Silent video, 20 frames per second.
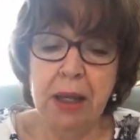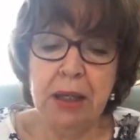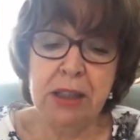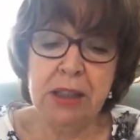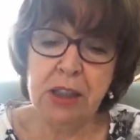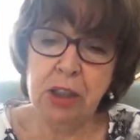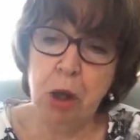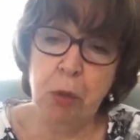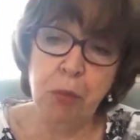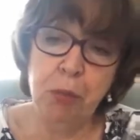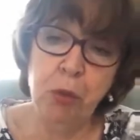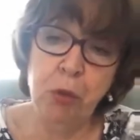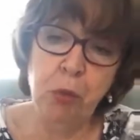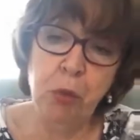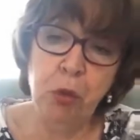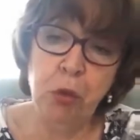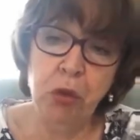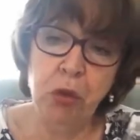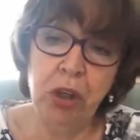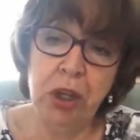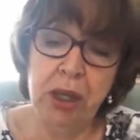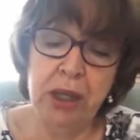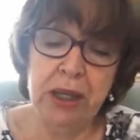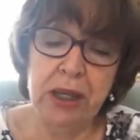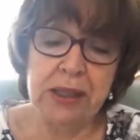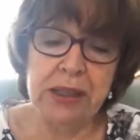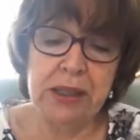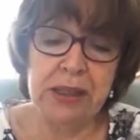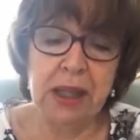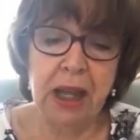Stop the War
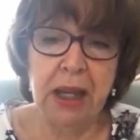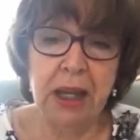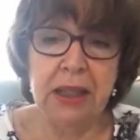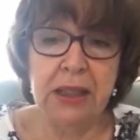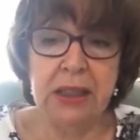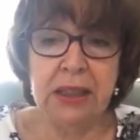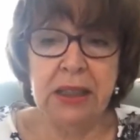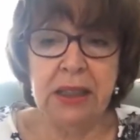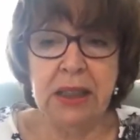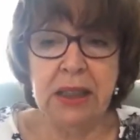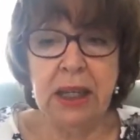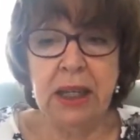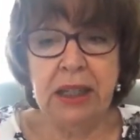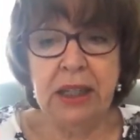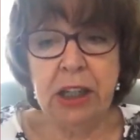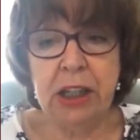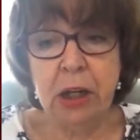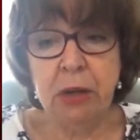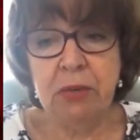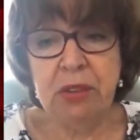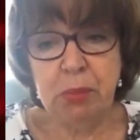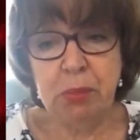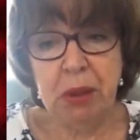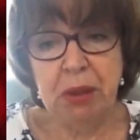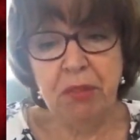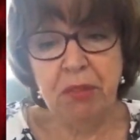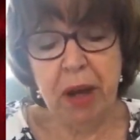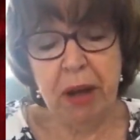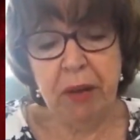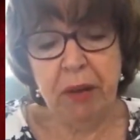years, and he'd always
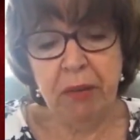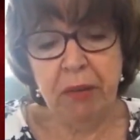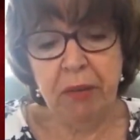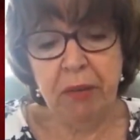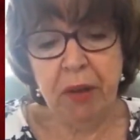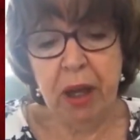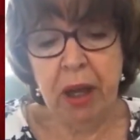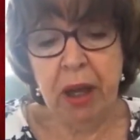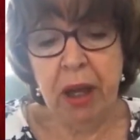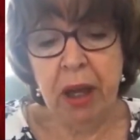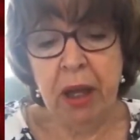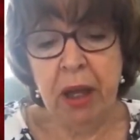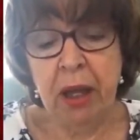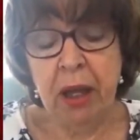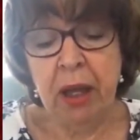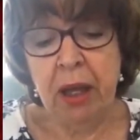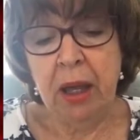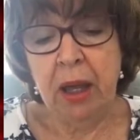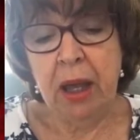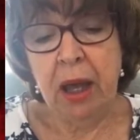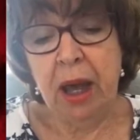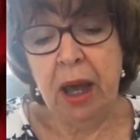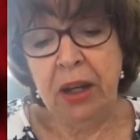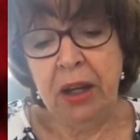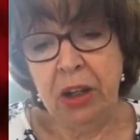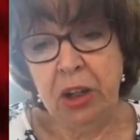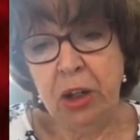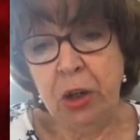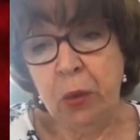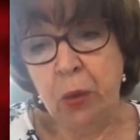been very fair, and
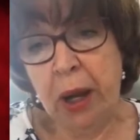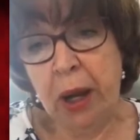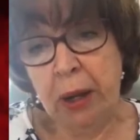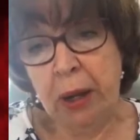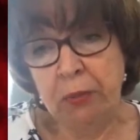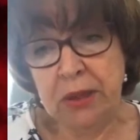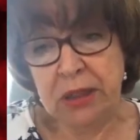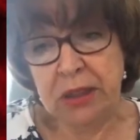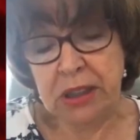he knew I was